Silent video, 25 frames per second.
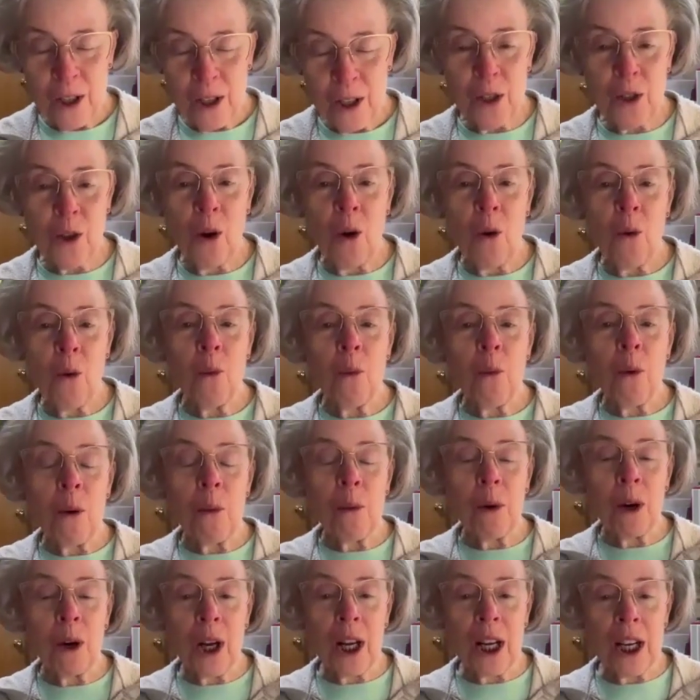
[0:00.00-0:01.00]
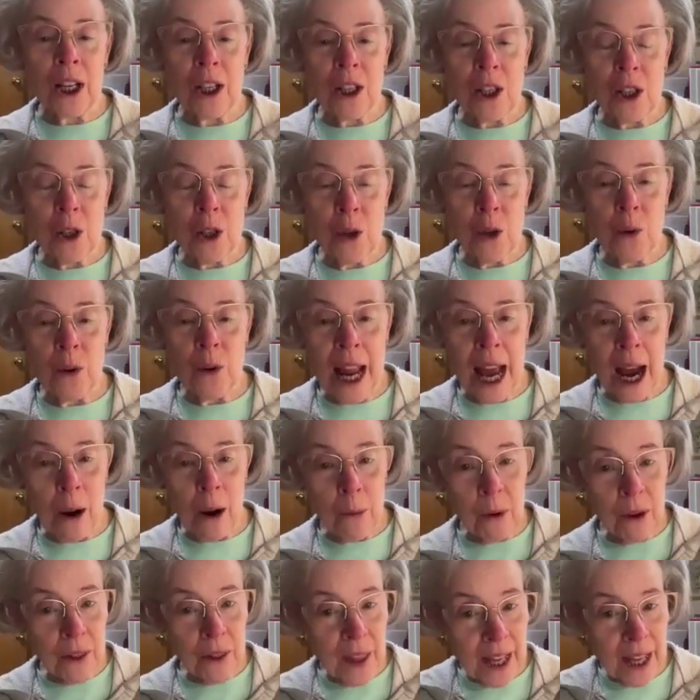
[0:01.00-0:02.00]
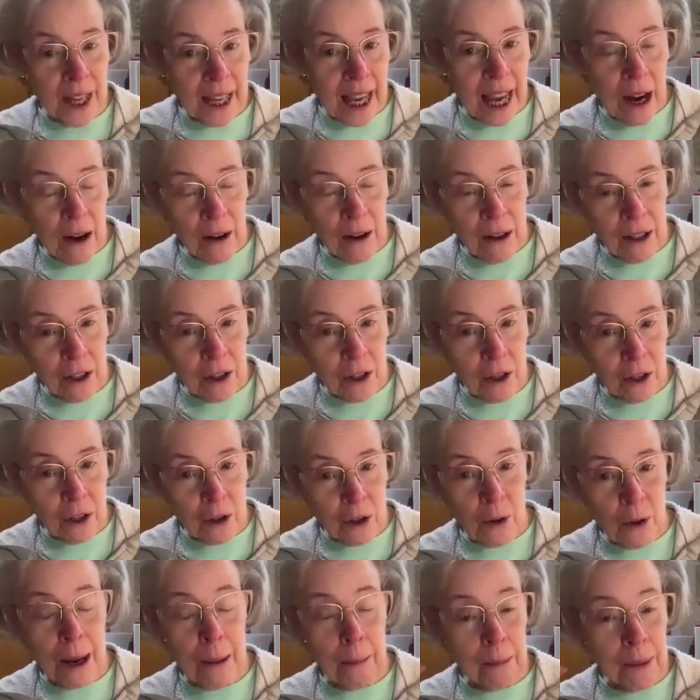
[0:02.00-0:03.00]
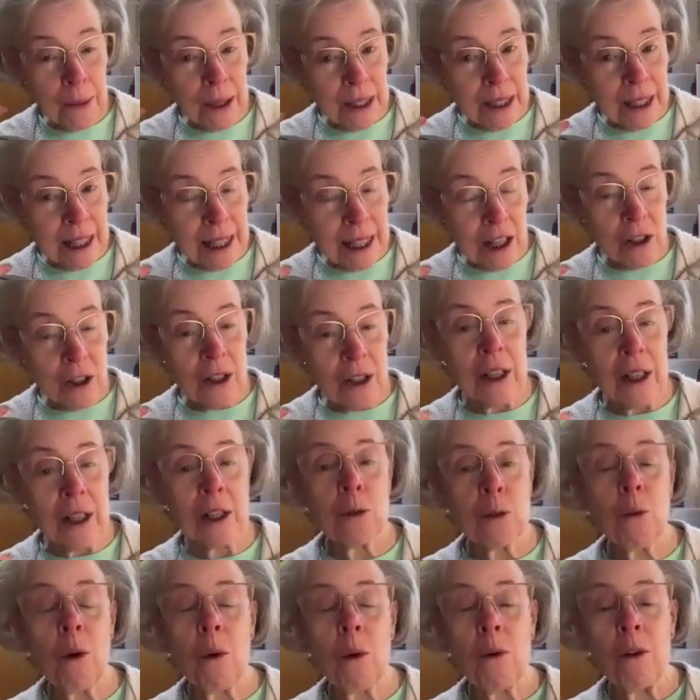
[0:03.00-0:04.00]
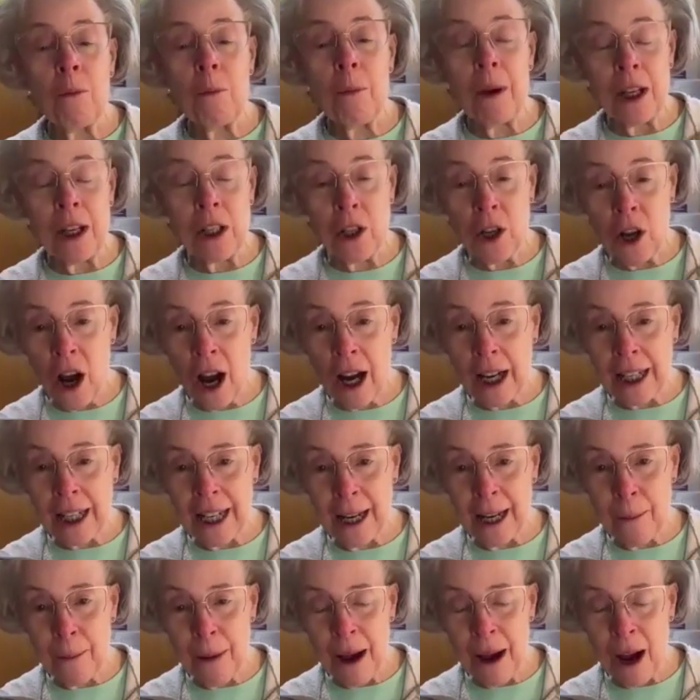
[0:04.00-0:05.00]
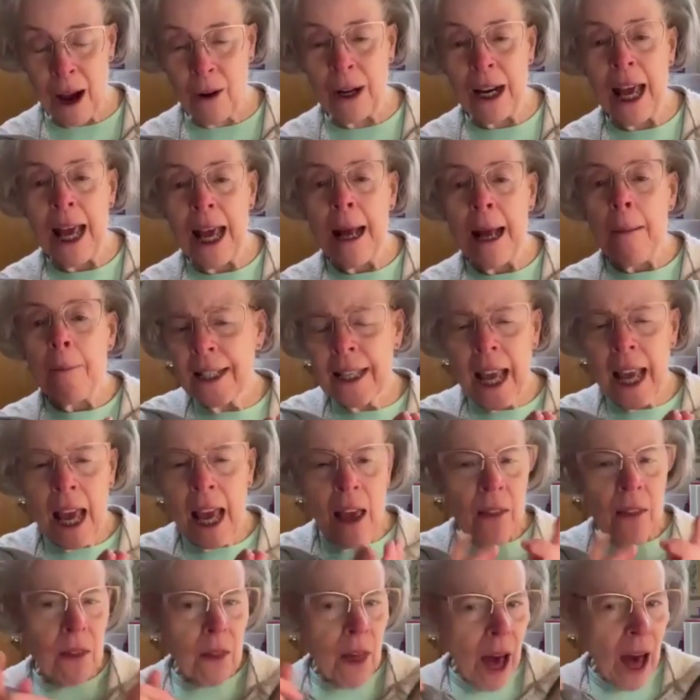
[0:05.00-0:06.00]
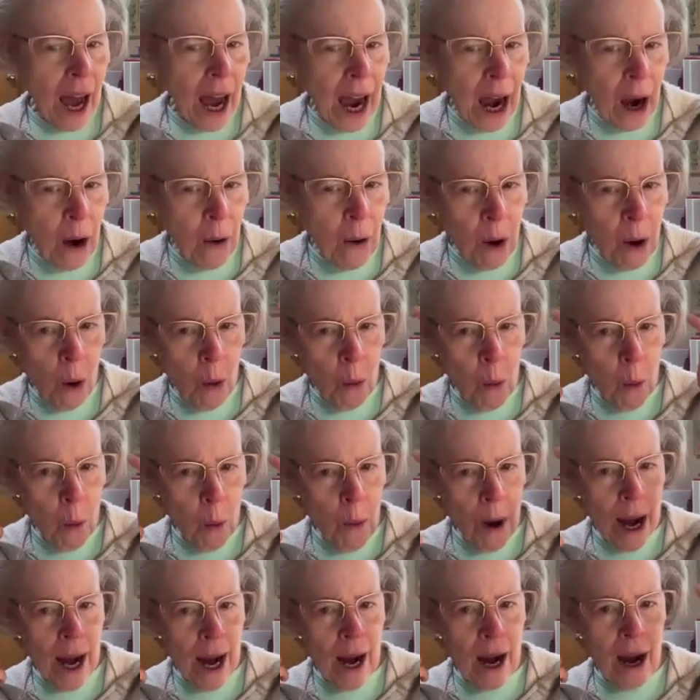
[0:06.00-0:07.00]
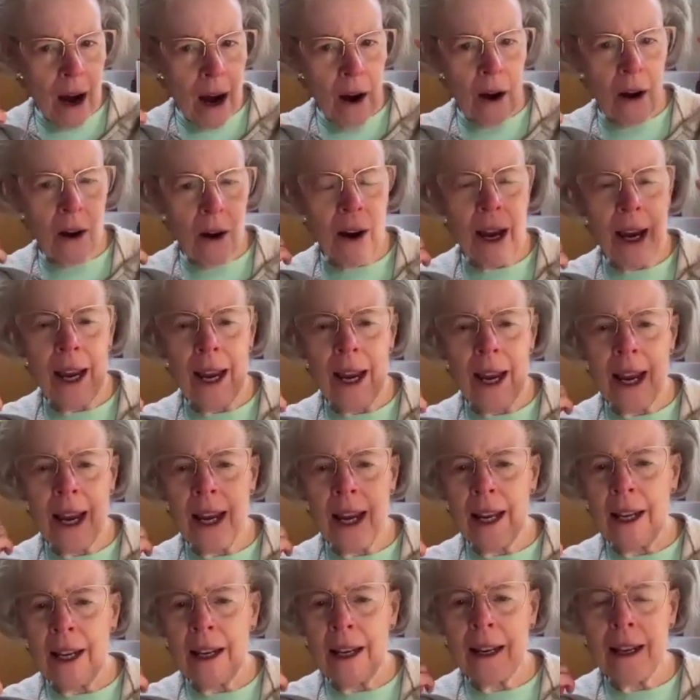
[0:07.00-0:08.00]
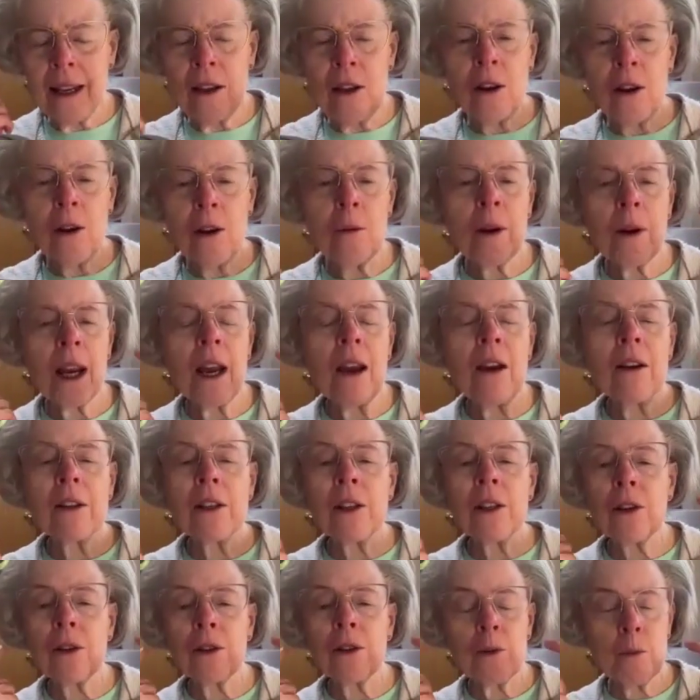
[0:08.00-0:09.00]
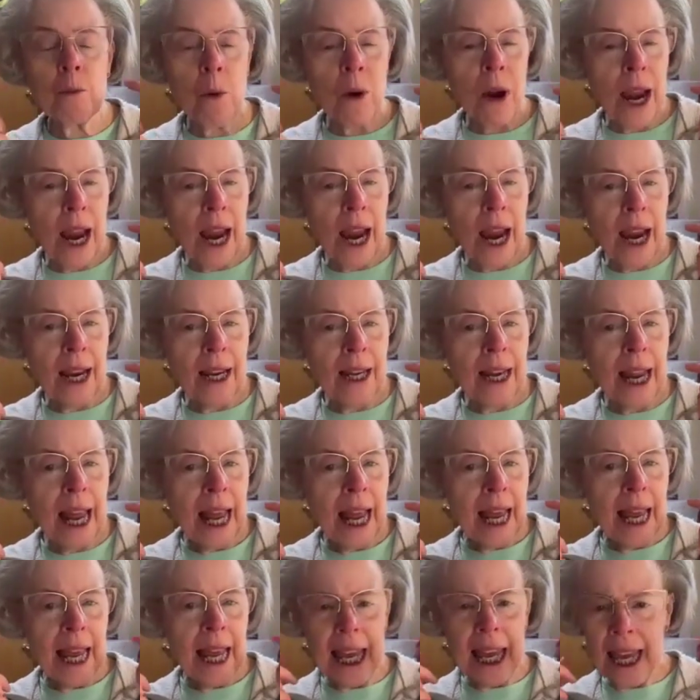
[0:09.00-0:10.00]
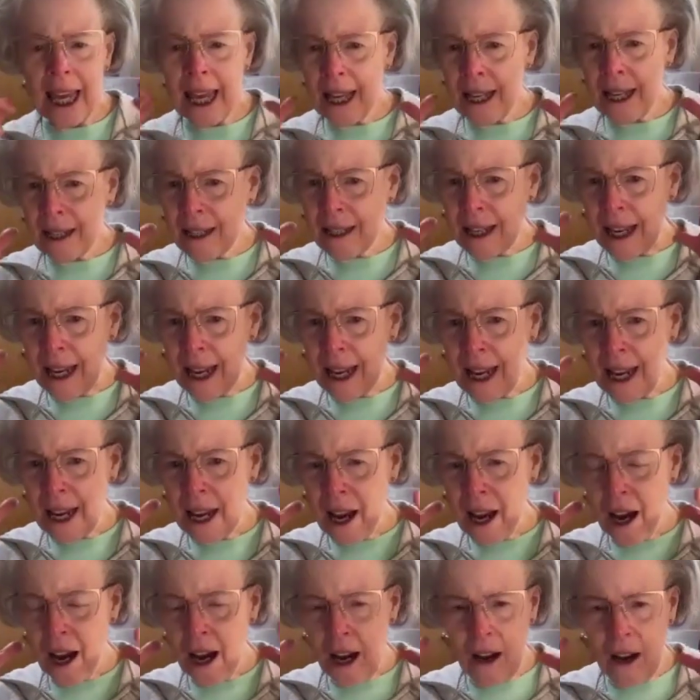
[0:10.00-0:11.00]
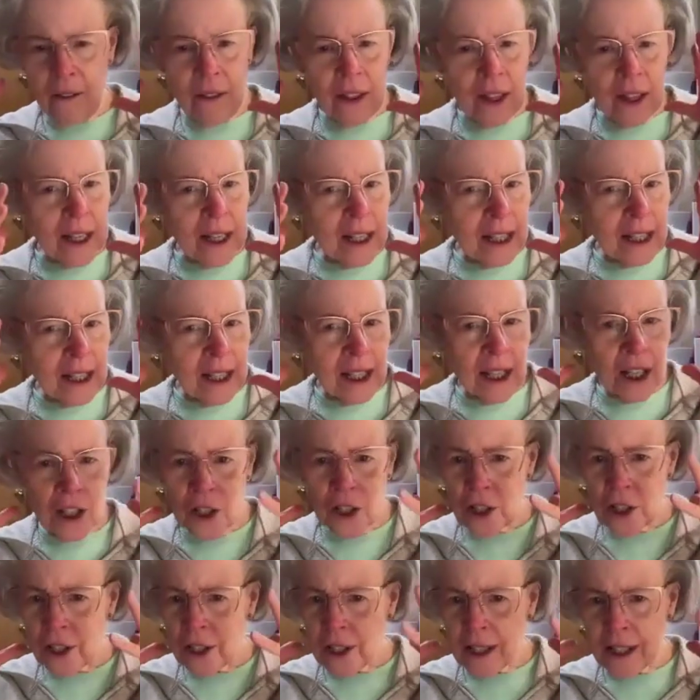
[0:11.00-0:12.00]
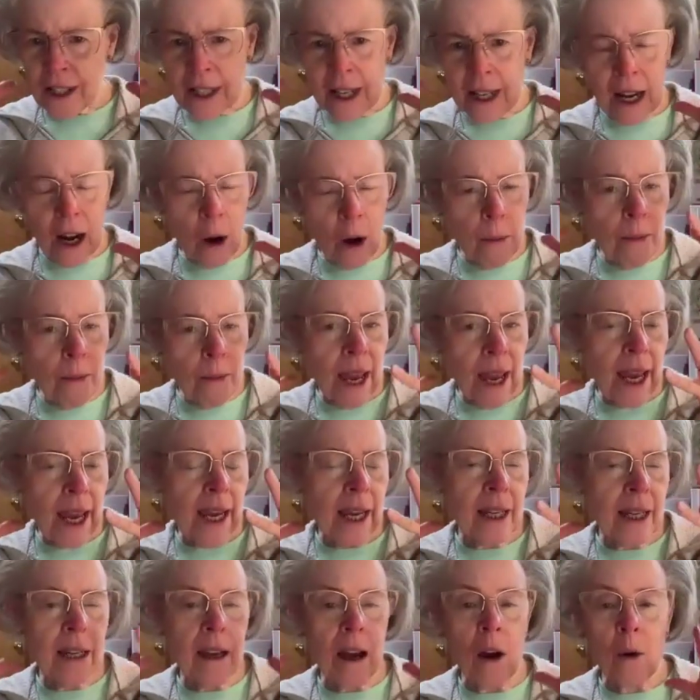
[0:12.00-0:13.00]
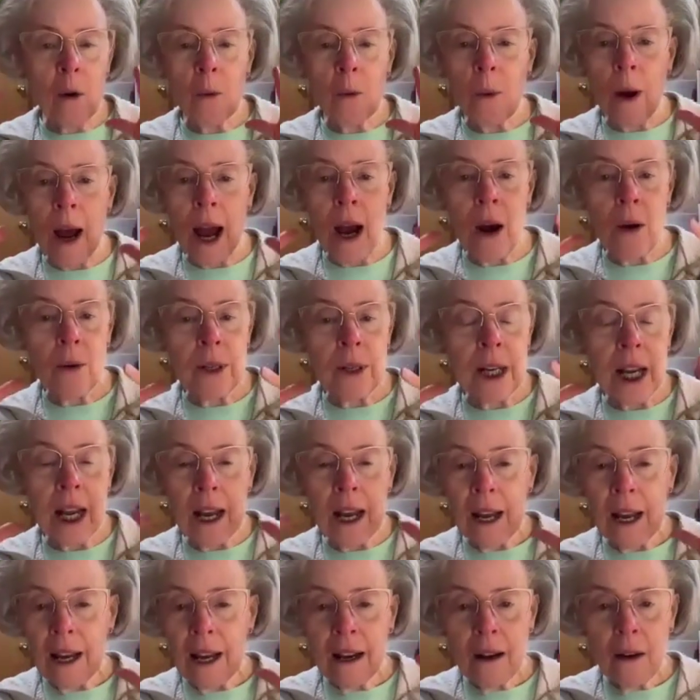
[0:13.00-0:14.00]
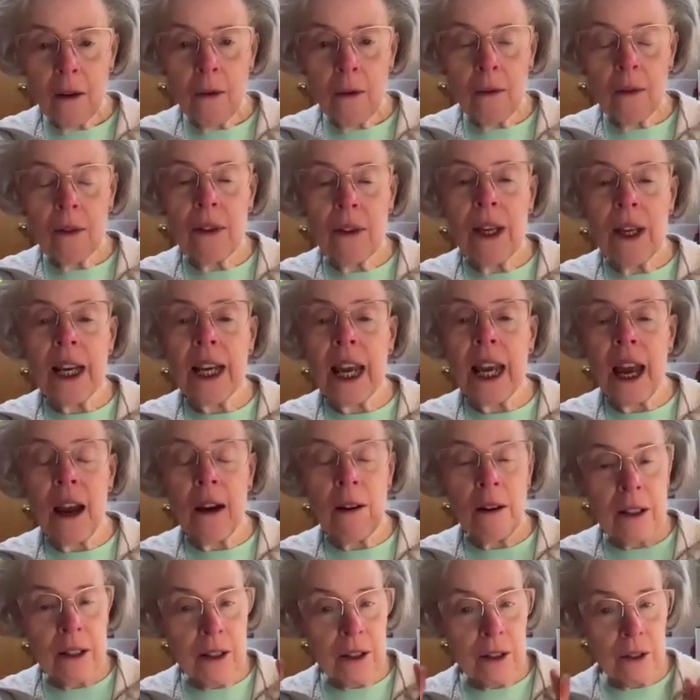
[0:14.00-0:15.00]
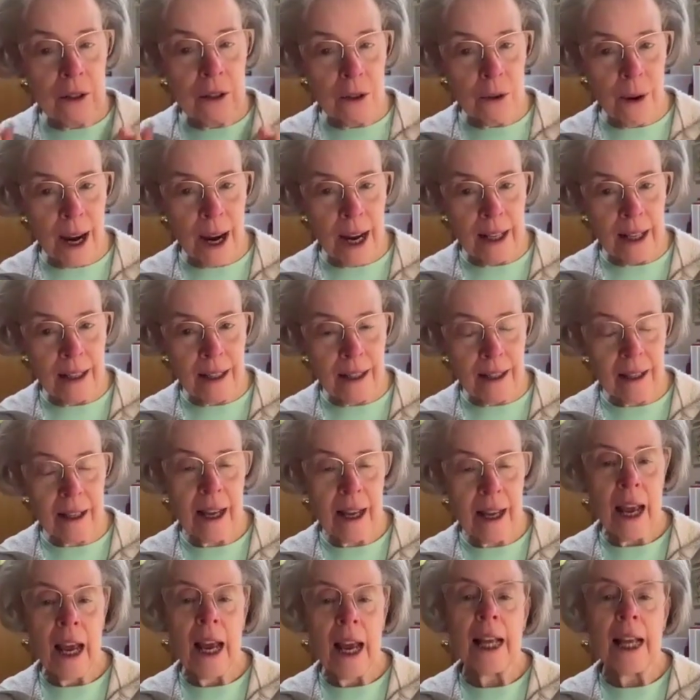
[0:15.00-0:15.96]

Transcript: So what we're going to do now with the character trait positions, what we've been talking about, is how aware in your character's brain is he of the decisions that are made around the character traits.